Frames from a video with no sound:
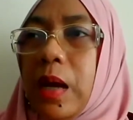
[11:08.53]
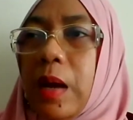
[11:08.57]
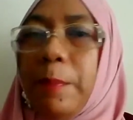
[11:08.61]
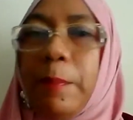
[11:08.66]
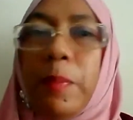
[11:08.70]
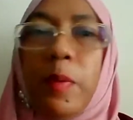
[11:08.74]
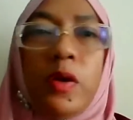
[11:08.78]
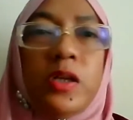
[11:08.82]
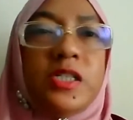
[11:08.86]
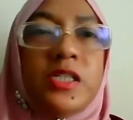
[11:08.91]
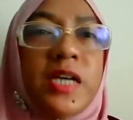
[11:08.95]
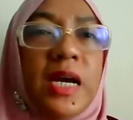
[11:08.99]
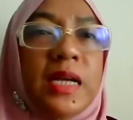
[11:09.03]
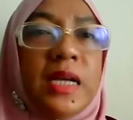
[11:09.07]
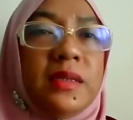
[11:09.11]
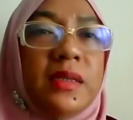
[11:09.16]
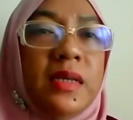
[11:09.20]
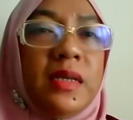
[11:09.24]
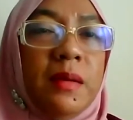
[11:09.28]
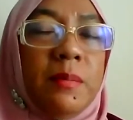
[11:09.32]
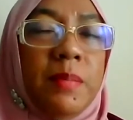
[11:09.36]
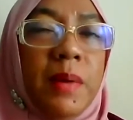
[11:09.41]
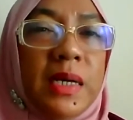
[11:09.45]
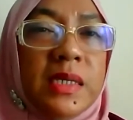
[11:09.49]

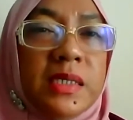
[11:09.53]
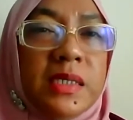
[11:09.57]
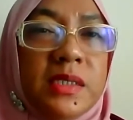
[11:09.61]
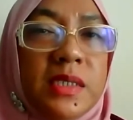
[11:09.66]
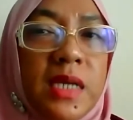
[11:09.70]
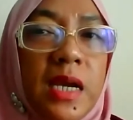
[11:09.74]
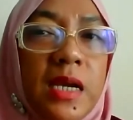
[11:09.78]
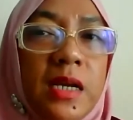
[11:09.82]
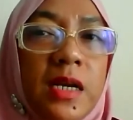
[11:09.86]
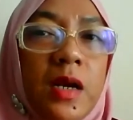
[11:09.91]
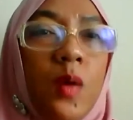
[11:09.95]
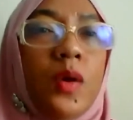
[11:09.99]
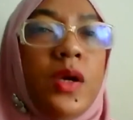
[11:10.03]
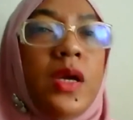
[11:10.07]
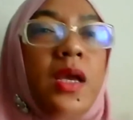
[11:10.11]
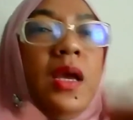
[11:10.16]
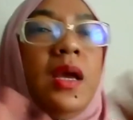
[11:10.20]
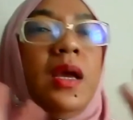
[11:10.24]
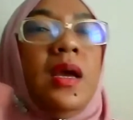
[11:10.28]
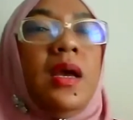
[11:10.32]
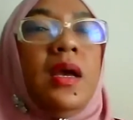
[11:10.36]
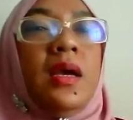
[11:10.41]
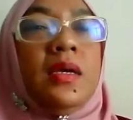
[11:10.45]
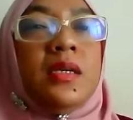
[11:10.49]
apologetic by saying that
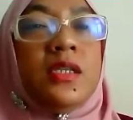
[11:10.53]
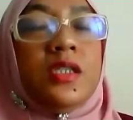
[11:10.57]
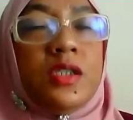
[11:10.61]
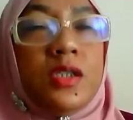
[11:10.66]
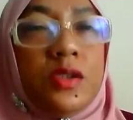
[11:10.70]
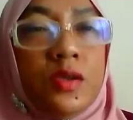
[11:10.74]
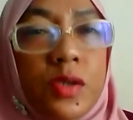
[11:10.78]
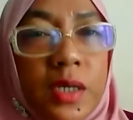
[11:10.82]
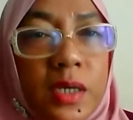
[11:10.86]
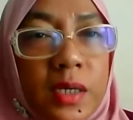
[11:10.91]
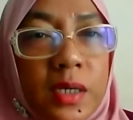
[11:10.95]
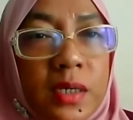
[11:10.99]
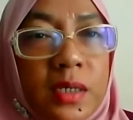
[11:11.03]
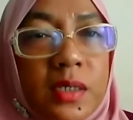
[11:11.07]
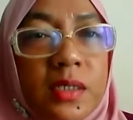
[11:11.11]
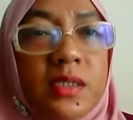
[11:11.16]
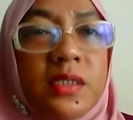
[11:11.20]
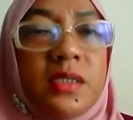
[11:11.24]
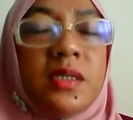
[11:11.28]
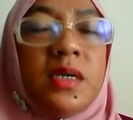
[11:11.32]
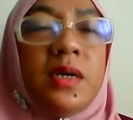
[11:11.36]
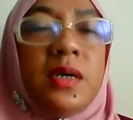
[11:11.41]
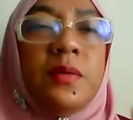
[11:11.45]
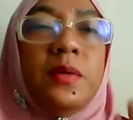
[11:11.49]
okay
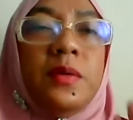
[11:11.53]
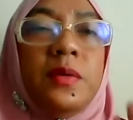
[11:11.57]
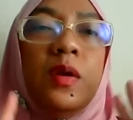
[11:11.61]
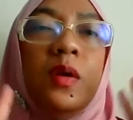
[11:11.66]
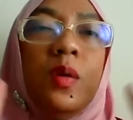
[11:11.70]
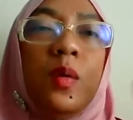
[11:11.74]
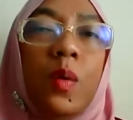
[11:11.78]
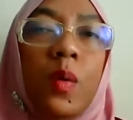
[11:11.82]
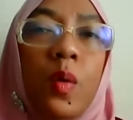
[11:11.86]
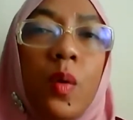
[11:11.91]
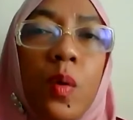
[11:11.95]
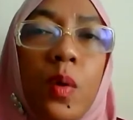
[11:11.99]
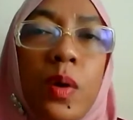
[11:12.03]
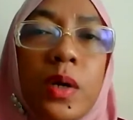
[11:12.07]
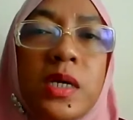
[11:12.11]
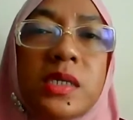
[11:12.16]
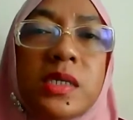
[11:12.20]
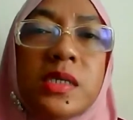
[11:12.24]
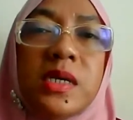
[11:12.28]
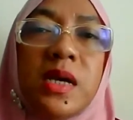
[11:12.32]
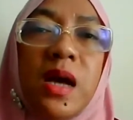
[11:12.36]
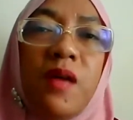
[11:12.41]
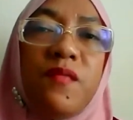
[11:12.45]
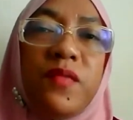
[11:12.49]
students the law
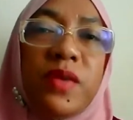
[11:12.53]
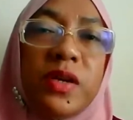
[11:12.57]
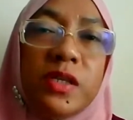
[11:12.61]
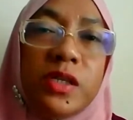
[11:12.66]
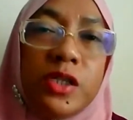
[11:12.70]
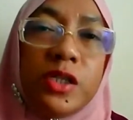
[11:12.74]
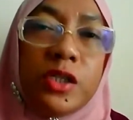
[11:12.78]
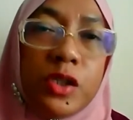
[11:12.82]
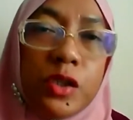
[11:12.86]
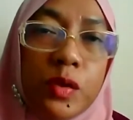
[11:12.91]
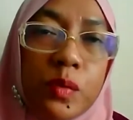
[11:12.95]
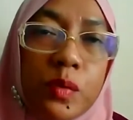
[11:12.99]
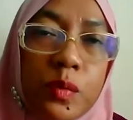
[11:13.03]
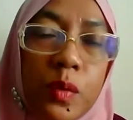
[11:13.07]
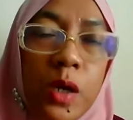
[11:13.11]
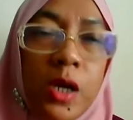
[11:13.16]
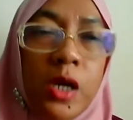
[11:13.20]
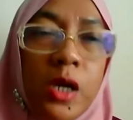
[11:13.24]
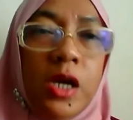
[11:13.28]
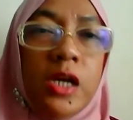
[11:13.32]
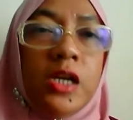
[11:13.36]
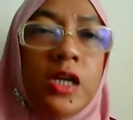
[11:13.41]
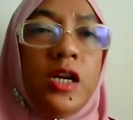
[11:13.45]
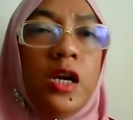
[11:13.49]
is governed you
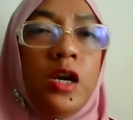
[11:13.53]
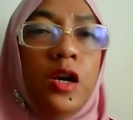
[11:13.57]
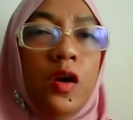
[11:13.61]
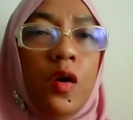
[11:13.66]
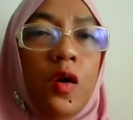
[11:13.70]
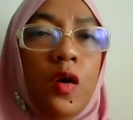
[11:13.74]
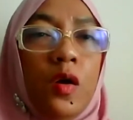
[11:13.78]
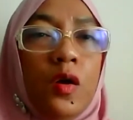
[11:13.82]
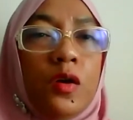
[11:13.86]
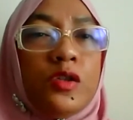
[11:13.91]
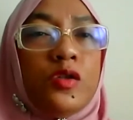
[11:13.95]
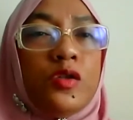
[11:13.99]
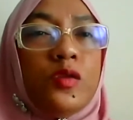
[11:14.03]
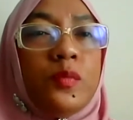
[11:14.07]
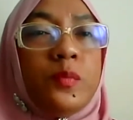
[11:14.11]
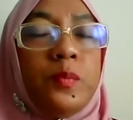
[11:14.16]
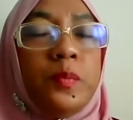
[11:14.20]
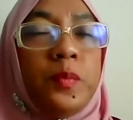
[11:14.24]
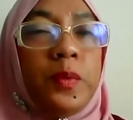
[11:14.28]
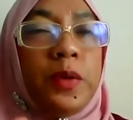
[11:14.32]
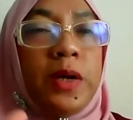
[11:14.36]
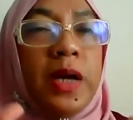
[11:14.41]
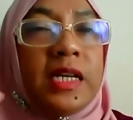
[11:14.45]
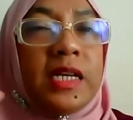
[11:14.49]
the law
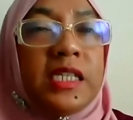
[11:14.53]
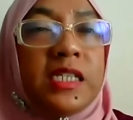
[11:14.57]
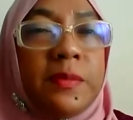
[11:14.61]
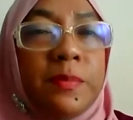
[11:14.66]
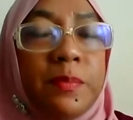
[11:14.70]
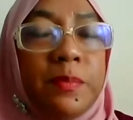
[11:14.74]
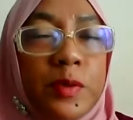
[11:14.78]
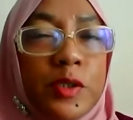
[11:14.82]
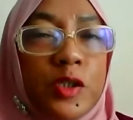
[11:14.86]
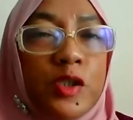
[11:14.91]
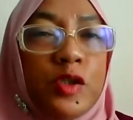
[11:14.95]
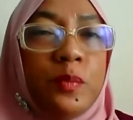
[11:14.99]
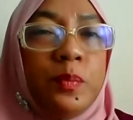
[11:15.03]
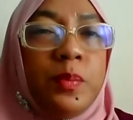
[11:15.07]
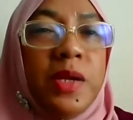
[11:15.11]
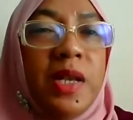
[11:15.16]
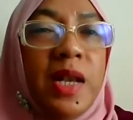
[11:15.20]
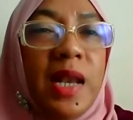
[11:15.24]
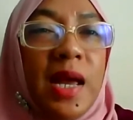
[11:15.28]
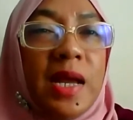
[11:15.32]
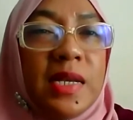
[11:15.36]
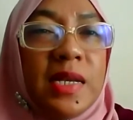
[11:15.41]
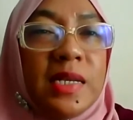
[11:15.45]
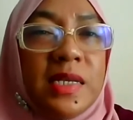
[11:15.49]
super is supposed to
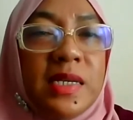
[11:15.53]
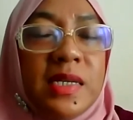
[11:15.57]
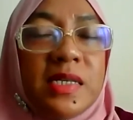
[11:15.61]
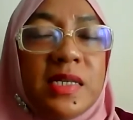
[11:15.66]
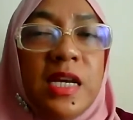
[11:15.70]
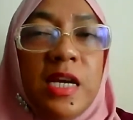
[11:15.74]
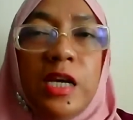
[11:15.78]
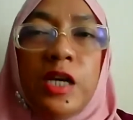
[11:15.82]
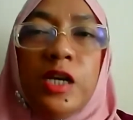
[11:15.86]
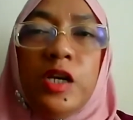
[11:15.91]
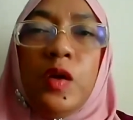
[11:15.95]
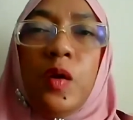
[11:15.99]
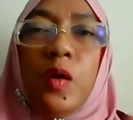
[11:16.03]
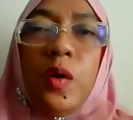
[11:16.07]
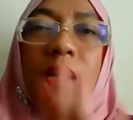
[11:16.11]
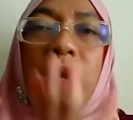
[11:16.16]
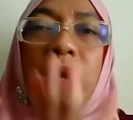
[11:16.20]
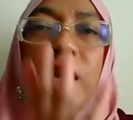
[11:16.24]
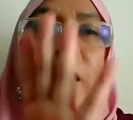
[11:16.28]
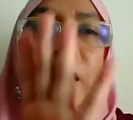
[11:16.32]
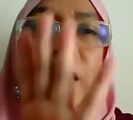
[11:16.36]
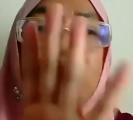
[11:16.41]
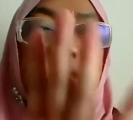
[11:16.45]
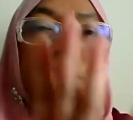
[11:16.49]
be like this
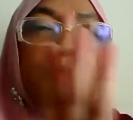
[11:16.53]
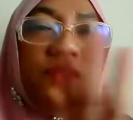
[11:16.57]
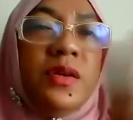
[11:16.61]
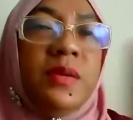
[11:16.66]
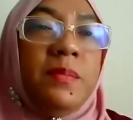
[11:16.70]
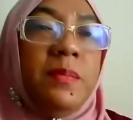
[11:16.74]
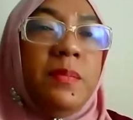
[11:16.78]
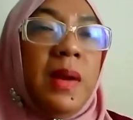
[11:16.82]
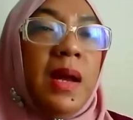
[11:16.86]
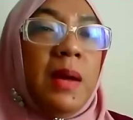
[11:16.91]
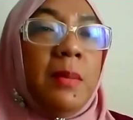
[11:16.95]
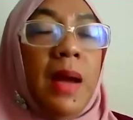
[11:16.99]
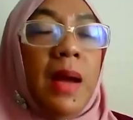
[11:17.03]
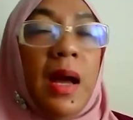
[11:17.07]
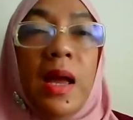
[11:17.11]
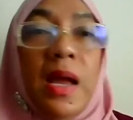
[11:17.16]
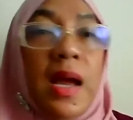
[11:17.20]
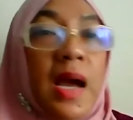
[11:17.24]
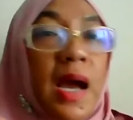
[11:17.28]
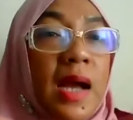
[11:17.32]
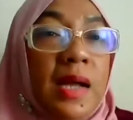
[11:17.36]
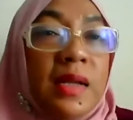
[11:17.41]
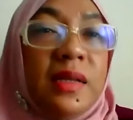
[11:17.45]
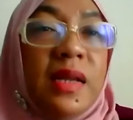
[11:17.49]
your country blah blah
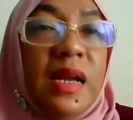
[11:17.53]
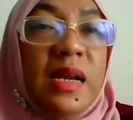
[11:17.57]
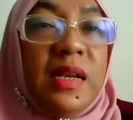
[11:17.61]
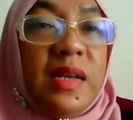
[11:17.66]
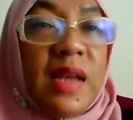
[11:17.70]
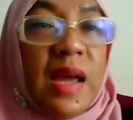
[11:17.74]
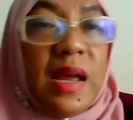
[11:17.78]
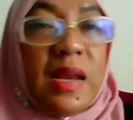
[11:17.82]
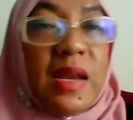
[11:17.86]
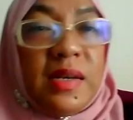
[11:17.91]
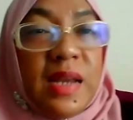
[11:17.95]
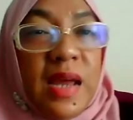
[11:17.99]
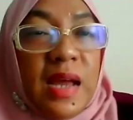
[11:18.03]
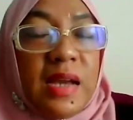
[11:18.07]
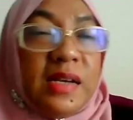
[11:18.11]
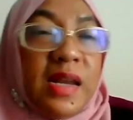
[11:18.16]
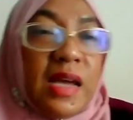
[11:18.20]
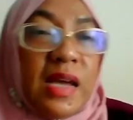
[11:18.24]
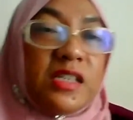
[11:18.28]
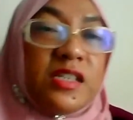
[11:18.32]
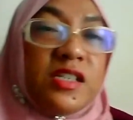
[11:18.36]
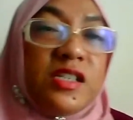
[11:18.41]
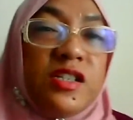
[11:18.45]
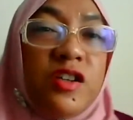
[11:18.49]
i think that that
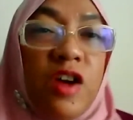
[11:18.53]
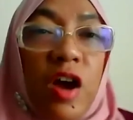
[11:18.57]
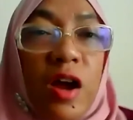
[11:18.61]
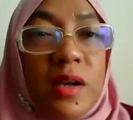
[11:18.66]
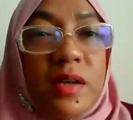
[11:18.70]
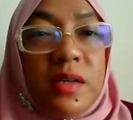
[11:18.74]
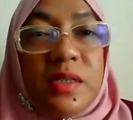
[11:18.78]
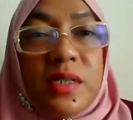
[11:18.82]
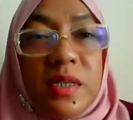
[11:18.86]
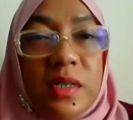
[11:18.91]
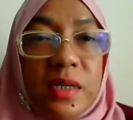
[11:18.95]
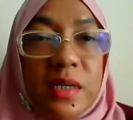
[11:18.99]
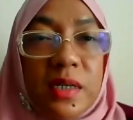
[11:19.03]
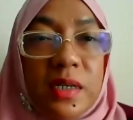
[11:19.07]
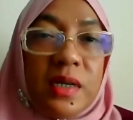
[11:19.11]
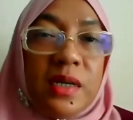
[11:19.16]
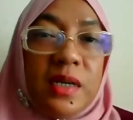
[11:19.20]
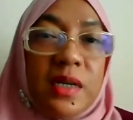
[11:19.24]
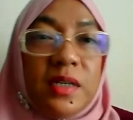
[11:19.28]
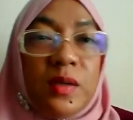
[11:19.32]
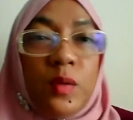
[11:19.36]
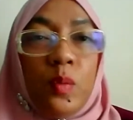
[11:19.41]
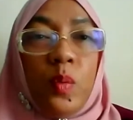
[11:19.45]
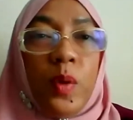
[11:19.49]
that's not
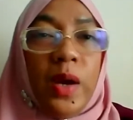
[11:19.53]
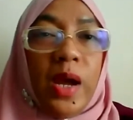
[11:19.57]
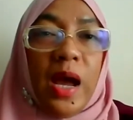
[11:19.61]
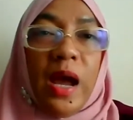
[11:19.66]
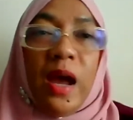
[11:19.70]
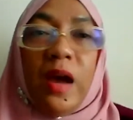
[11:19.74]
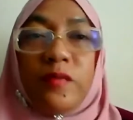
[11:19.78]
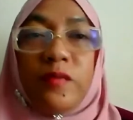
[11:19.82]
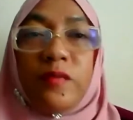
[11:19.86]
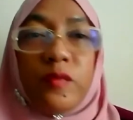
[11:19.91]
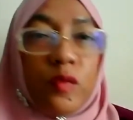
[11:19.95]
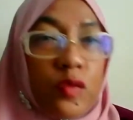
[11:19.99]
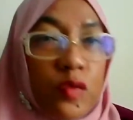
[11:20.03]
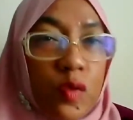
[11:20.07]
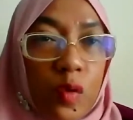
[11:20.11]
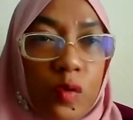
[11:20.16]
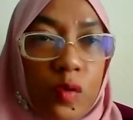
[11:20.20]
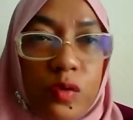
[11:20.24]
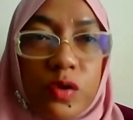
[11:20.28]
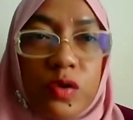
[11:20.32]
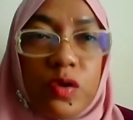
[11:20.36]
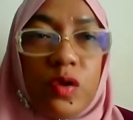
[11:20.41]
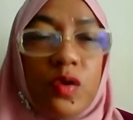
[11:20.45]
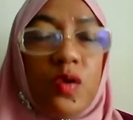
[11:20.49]
the the way i have to
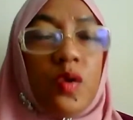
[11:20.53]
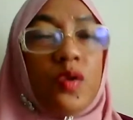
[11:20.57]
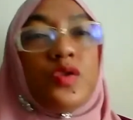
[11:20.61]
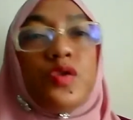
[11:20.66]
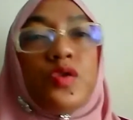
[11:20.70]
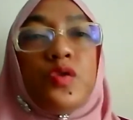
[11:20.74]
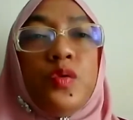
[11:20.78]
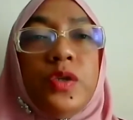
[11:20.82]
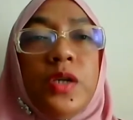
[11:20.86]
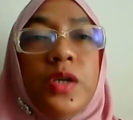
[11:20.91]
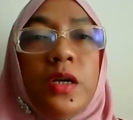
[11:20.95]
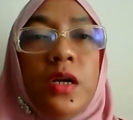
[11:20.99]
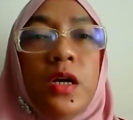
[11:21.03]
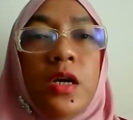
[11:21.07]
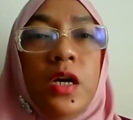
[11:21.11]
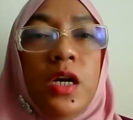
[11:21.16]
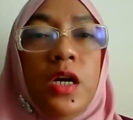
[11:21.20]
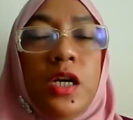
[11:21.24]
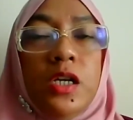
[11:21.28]
talk to the law student